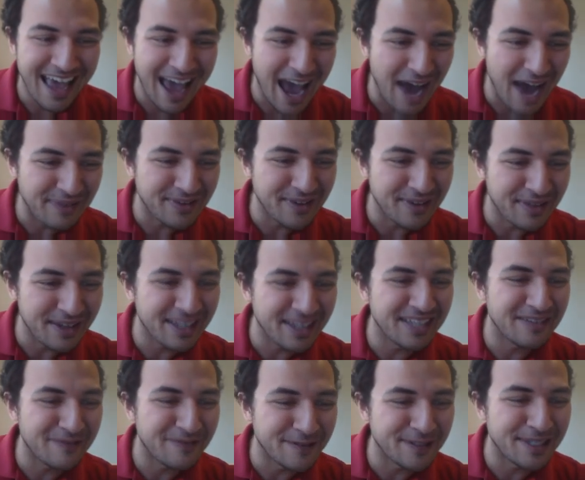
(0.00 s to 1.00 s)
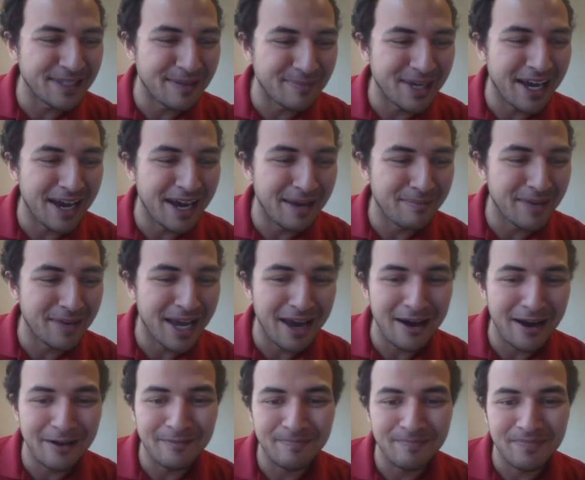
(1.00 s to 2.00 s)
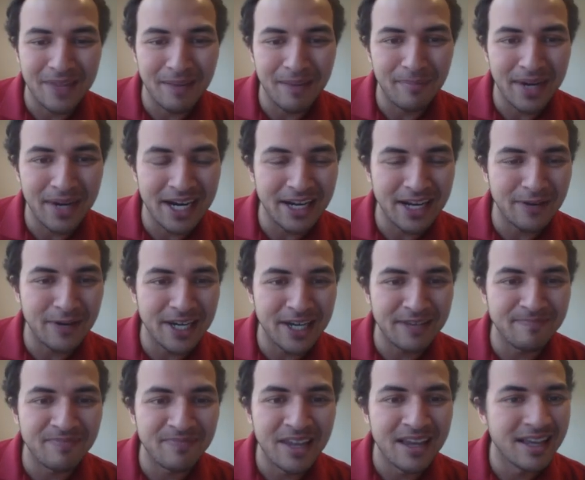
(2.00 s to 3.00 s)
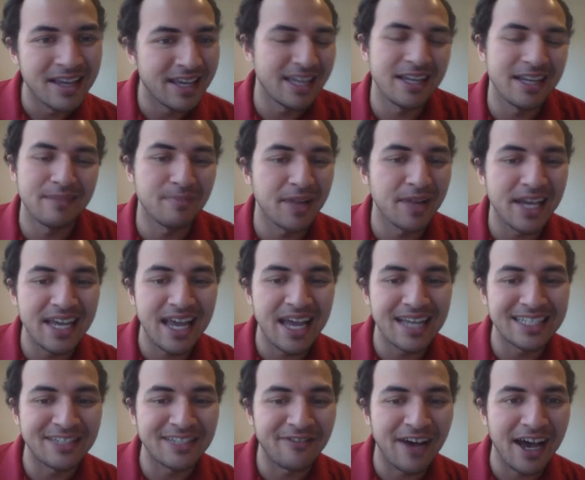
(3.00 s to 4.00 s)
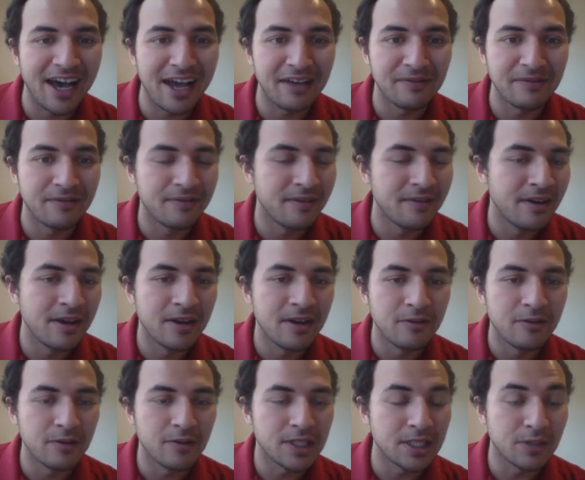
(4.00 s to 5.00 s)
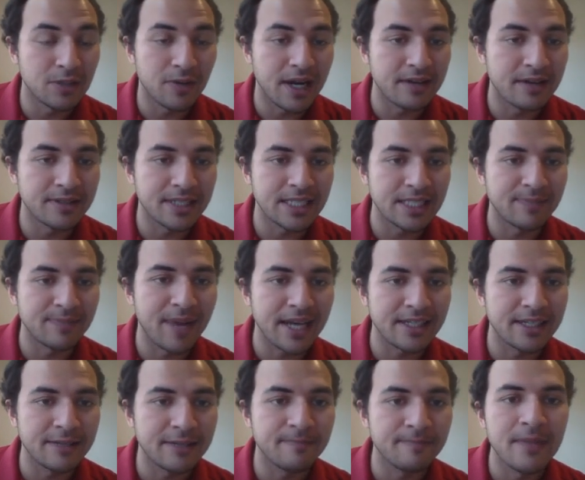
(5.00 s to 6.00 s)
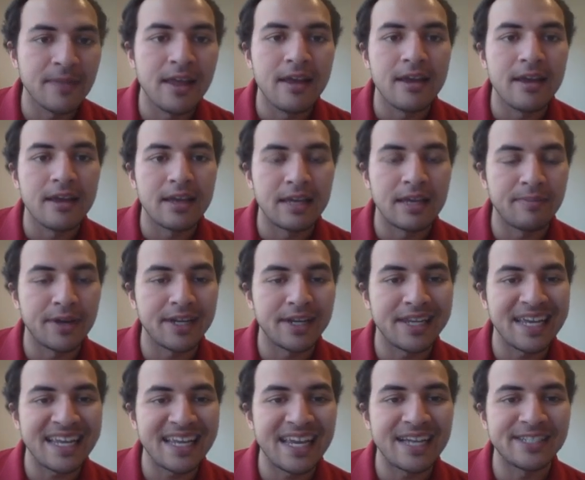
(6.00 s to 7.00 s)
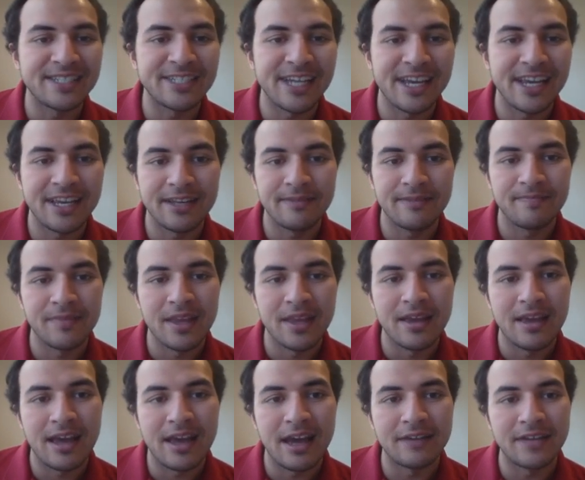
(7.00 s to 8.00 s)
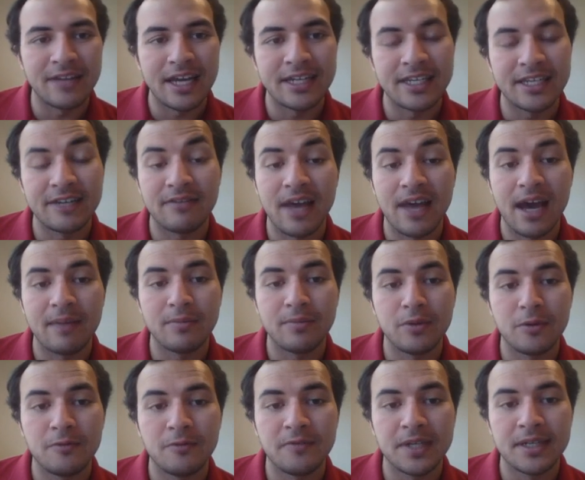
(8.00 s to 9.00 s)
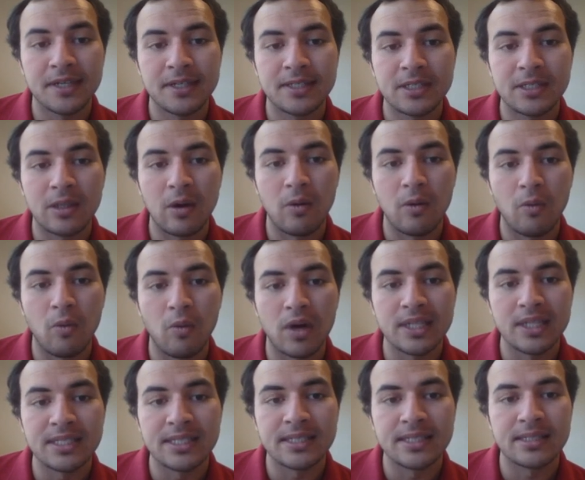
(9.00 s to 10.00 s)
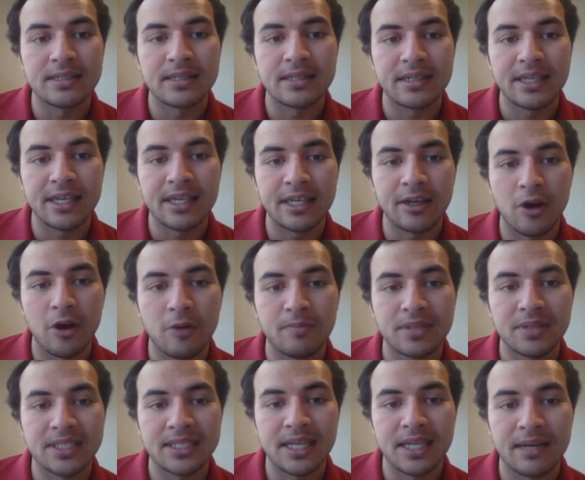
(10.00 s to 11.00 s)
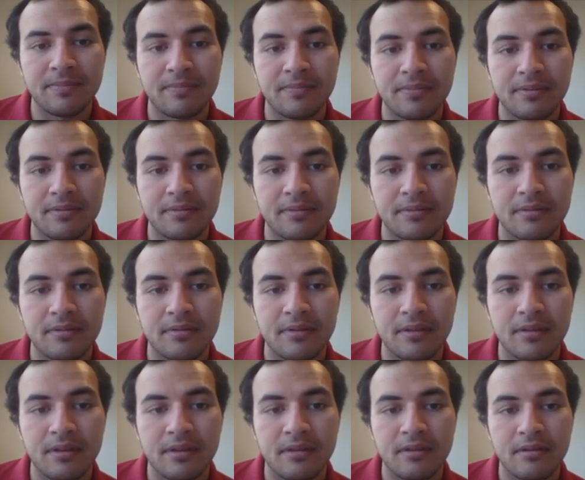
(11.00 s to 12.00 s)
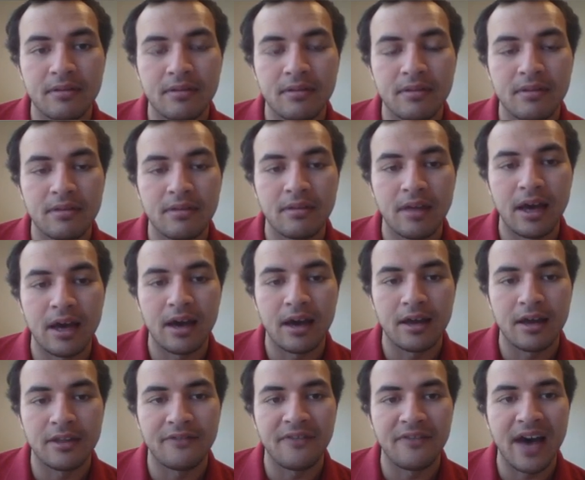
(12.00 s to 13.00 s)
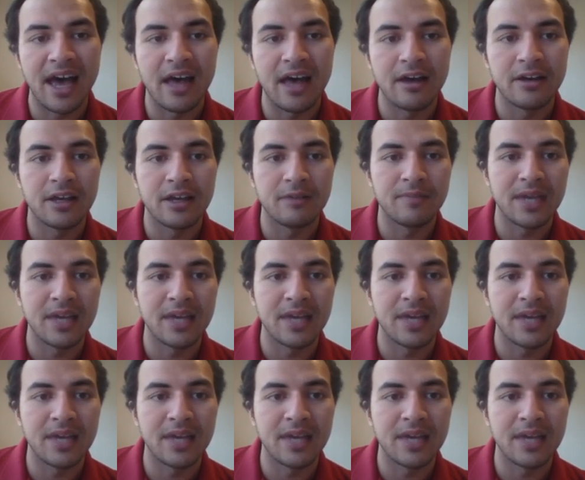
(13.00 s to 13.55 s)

after thinking for some time now. But anyway, he didn't play h5, which is what I was expecting. He played king h8, and the idea of that move is once he opens up the file, he'll